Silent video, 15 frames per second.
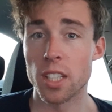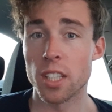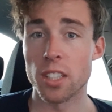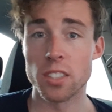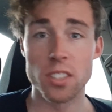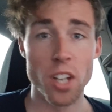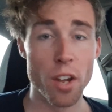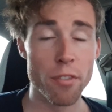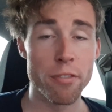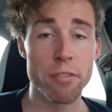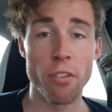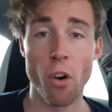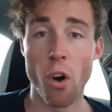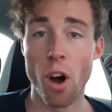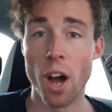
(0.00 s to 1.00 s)
There's no
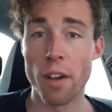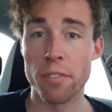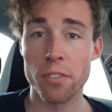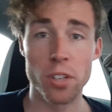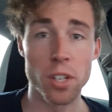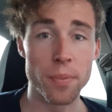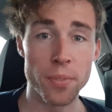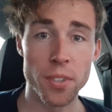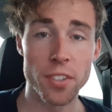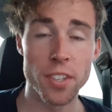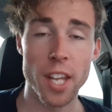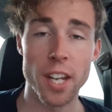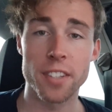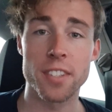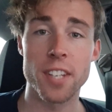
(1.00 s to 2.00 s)
Fife. Cripps is
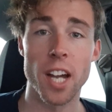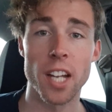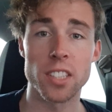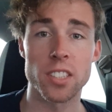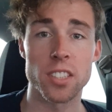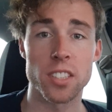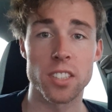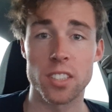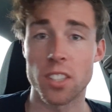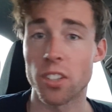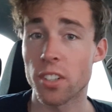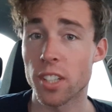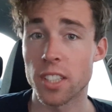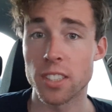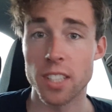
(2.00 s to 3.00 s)
out of touch.
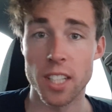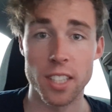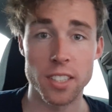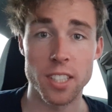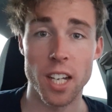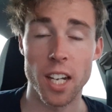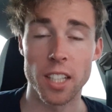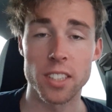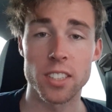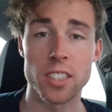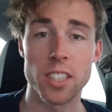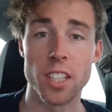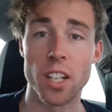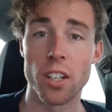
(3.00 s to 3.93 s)
Doherty's out of touch.